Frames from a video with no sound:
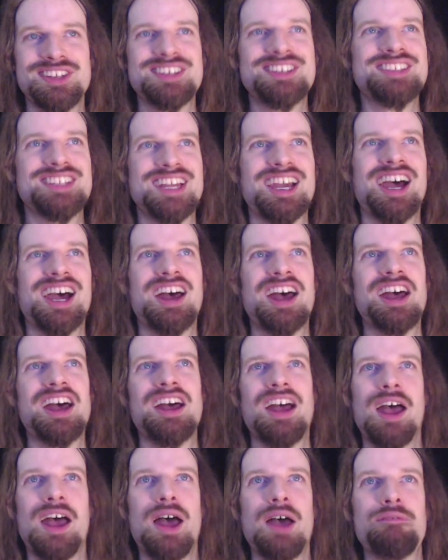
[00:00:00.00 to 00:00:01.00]
Yeah,
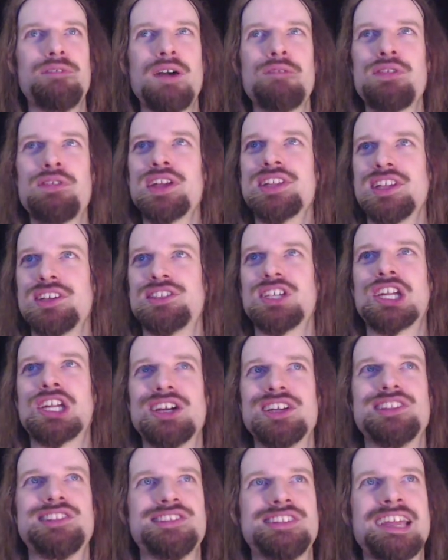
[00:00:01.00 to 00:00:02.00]
I feel like that's a
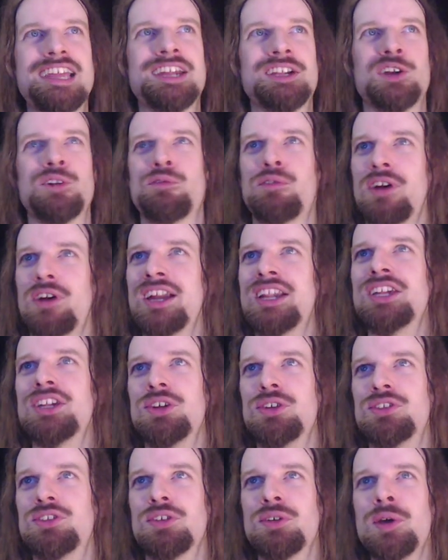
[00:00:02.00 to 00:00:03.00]
good standard for any
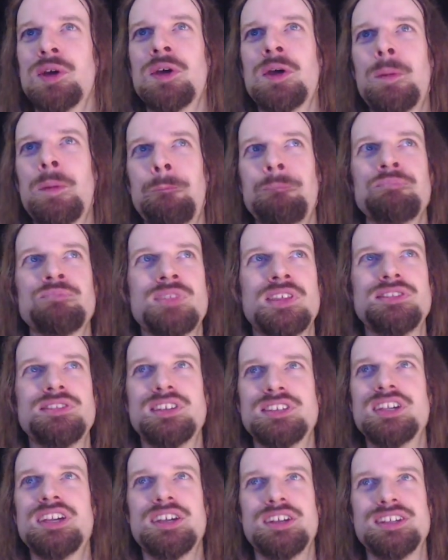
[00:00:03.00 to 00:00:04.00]
YouTube.
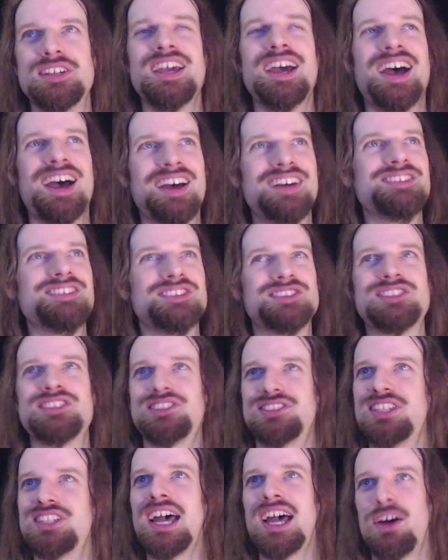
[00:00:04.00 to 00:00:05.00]
Yeah, it's
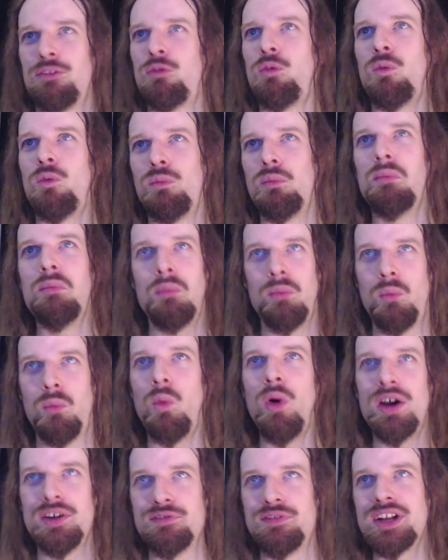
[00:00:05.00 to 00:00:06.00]
to have
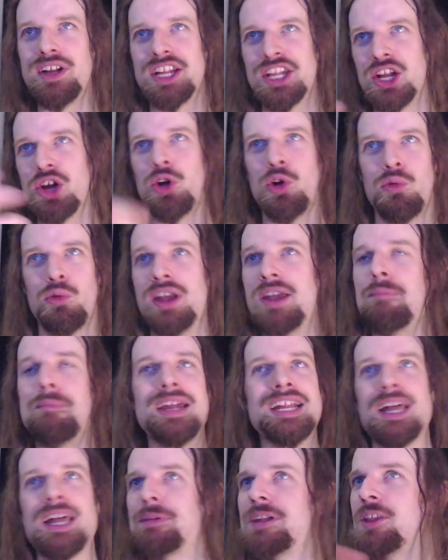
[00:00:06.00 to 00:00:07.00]
one video. It
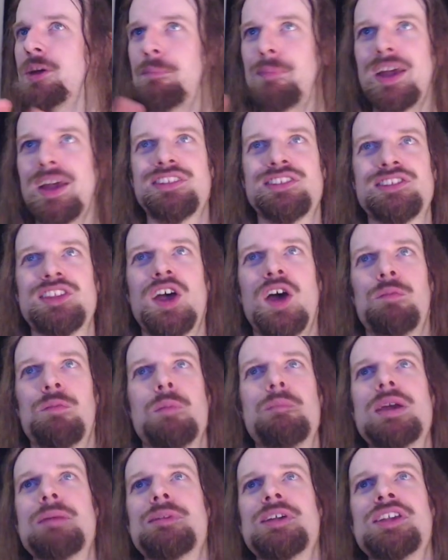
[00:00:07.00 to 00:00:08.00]
may not be their best stuff, but
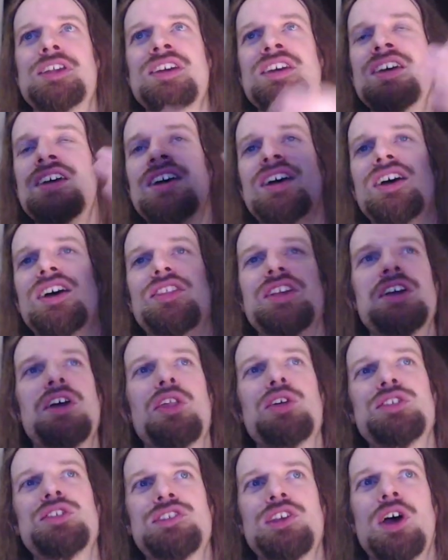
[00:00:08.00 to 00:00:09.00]
maybe the
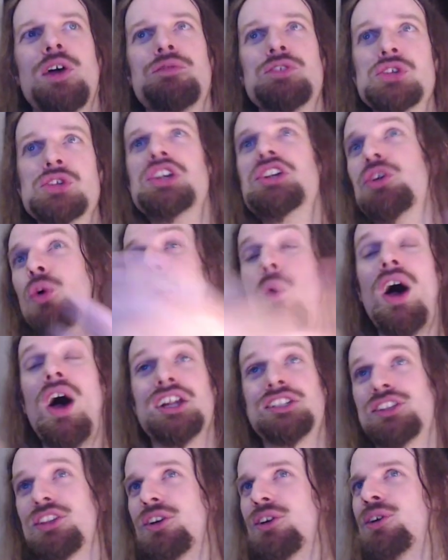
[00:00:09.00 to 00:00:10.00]
other stuff you need to
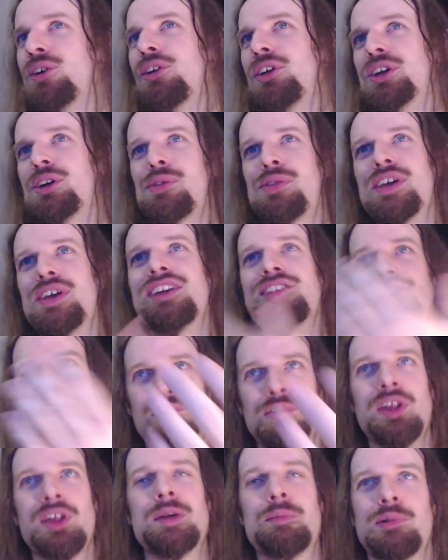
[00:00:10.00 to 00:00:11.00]
watch the earlier things to
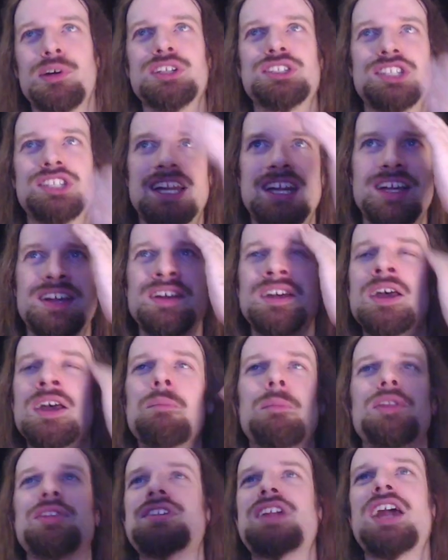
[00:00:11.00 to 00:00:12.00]
really appreciate it.
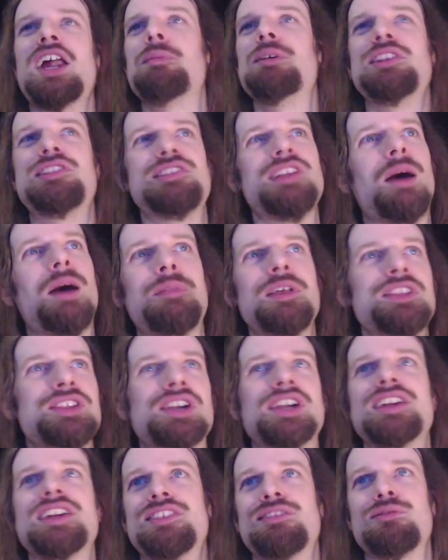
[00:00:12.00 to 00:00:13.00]
But there's got to be something
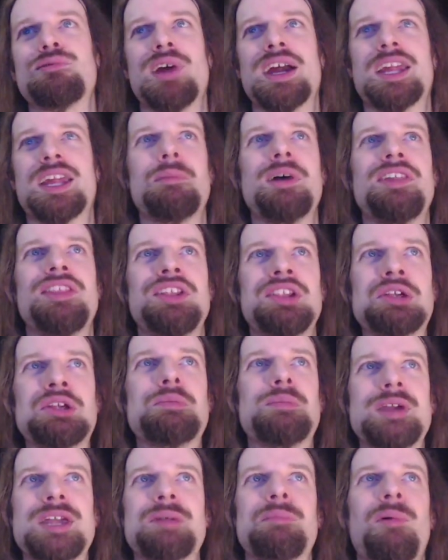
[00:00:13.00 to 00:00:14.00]
you can recommend to new
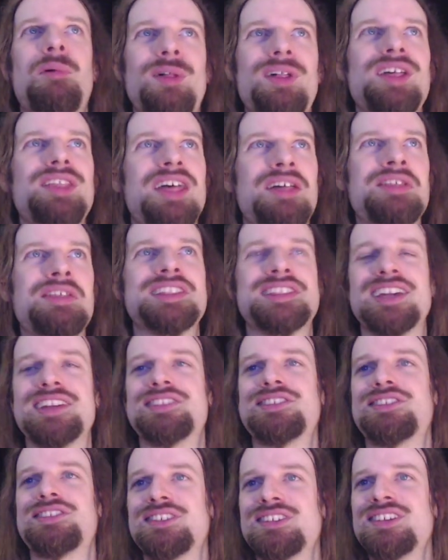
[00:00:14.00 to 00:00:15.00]
people. I think
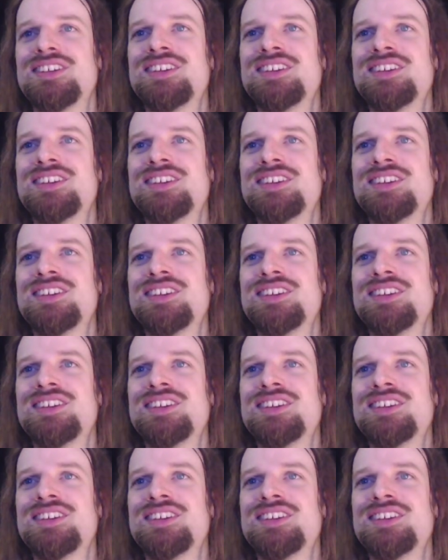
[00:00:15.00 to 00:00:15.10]
that's